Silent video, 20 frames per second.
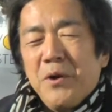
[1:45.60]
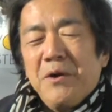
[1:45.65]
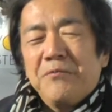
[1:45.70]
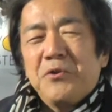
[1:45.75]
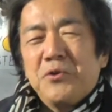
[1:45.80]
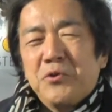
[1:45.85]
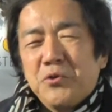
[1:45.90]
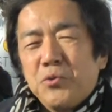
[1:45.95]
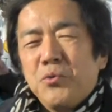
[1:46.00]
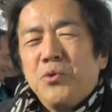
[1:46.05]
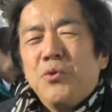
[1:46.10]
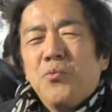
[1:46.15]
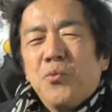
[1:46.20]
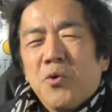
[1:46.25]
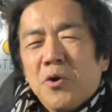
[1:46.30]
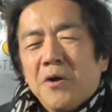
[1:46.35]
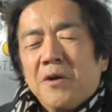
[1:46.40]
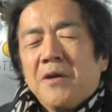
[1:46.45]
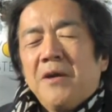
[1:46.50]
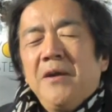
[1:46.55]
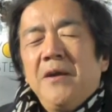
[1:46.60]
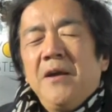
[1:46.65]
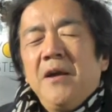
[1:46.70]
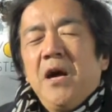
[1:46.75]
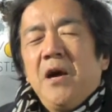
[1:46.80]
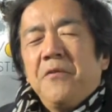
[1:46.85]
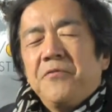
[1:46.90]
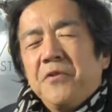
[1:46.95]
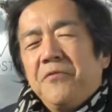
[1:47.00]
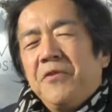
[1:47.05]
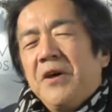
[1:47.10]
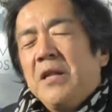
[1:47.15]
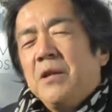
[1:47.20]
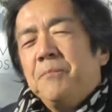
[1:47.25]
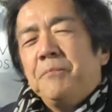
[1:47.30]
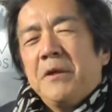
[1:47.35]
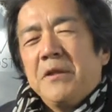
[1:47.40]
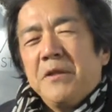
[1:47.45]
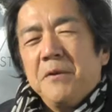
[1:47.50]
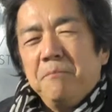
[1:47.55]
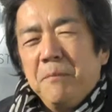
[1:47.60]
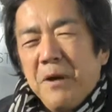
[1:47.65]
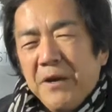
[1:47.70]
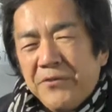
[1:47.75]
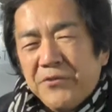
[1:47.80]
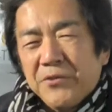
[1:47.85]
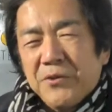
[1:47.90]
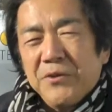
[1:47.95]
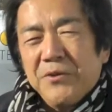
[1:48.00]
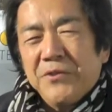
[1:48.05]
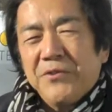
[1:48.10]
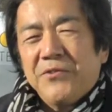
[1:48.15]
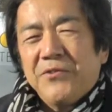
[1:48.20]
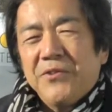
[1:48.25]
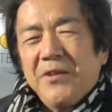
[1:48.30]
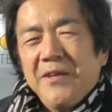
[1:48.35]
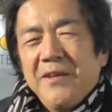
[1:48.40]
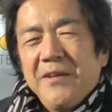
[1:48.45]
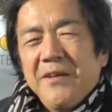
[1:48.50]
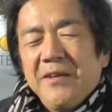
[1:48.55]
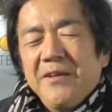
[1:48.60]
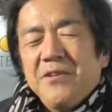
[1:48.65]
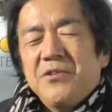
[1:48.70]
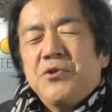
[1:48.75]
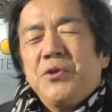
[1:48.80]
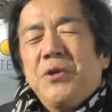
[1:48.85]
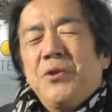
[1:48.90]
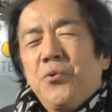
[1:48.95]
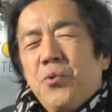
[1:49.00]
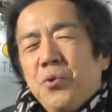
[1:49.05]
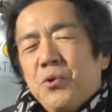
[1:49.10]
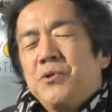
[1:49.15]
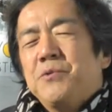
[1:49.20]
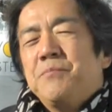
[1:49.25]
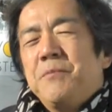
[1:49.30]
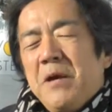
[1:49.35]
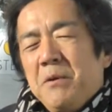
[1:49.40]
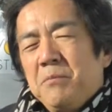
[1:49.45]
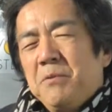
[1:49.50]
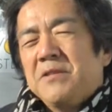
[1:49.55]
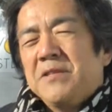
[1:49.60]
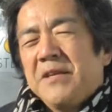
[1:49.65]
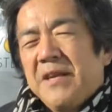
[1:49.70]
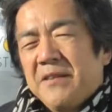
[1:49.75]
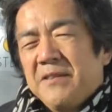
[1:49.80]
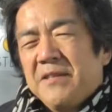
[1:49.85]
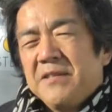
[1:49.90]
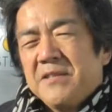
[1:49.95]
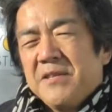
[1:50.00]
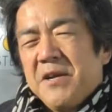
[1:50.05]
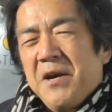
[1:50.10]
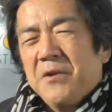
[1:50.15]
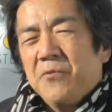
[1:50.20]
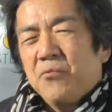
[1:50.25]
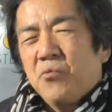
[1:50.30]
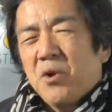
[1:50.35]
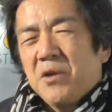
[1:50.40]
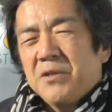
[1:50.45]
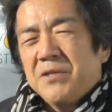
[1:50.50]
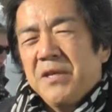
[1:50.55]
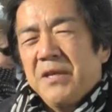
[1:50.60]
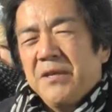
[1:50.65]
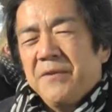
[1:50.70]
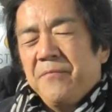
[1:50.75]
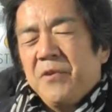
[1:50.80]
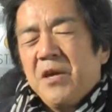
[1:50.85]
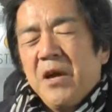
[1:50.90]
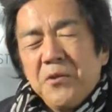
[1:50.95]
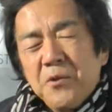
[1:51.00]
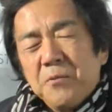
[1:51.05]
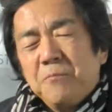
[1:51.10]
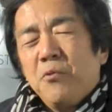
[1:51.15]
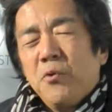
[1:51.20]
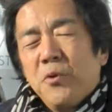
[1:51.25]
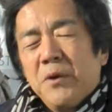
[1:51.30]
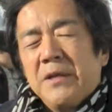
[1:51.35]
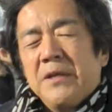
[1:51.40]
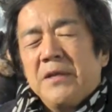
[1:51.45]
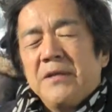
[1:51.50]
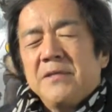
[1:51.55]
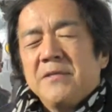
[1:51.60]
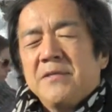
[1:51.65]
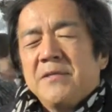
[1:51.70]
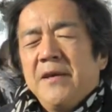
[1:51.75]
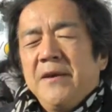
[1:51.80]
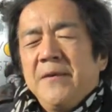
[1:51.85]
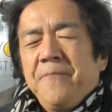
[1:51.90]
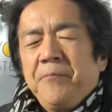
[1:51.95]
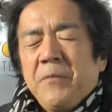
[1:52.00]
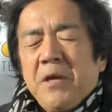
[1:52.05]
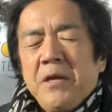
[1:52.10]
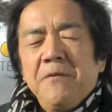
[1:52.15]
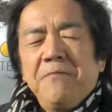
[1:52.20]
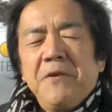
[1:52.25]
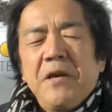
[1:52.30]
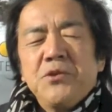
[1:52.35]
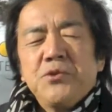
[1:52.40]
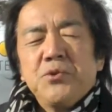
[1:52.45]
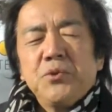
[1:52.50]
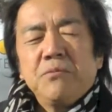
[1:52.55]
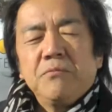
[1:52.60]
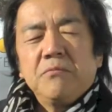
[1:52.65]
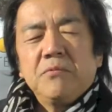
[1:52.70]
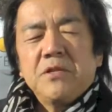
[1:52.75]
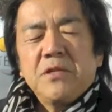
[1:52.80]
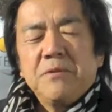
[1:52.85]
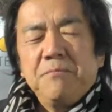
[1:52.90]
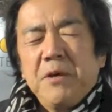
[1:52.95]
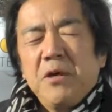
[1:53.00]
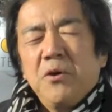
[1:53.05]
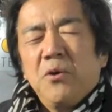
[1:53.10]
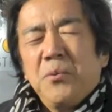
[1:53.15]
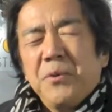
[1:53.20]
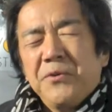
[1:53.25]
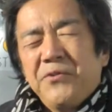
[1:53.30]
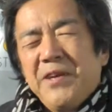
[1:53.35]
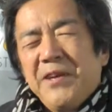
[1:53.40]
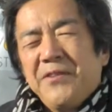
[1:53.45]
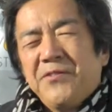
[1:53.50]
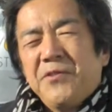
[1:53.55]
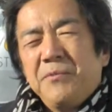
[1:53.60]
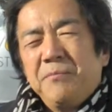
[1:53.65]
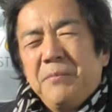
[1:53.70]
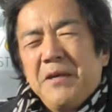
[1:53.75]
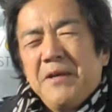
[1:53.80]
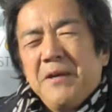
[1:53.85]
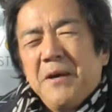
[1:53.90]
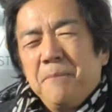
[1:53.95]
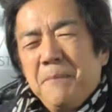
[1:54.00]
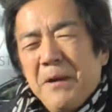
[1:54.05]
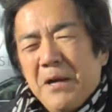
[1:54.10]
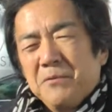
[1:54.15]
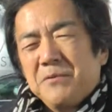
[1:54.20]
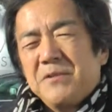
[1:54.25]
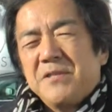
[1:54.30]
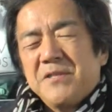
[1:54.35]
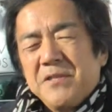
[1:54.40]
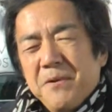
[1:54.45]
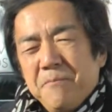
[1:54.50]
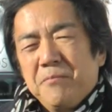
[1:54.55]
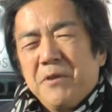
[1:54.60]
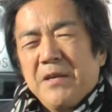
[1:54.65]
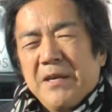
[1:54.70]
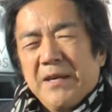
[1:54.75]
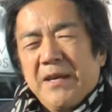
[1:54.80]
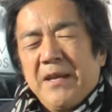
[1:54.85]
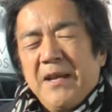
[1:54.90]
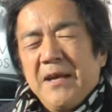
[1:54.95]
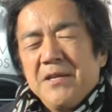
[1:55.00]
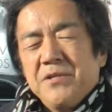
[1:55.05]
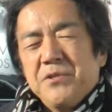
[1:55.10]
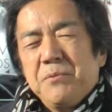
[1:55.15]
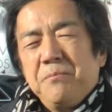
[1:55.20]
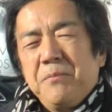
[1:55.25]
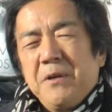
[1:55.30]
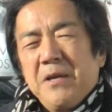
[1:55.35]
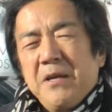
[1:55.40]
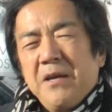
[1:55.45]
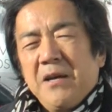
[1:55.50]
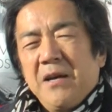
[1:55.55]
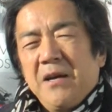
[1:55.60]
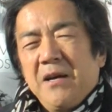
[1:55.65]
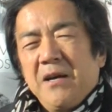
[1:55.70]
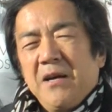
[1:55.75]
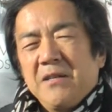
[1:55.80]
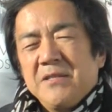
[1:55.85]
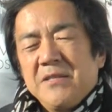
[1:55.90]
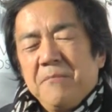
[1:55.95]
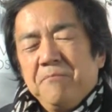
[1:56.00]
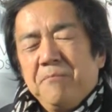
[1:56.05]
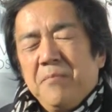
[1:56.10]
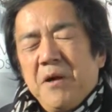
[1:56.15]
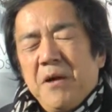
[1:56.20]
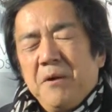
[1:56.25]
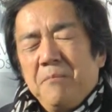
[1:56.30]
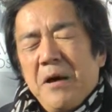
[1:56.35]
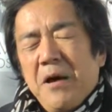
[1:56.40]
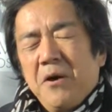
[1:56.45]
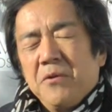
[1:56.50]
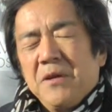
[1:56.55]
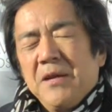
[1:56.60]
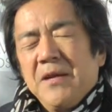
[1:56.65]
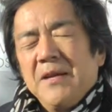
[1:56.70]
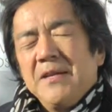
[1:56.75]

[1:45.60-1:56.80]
You have to do the work of developing the muscles to, in order to be able to get this kind of work done. The other point is innovation to me always has to be about something. It has to be uh, some, about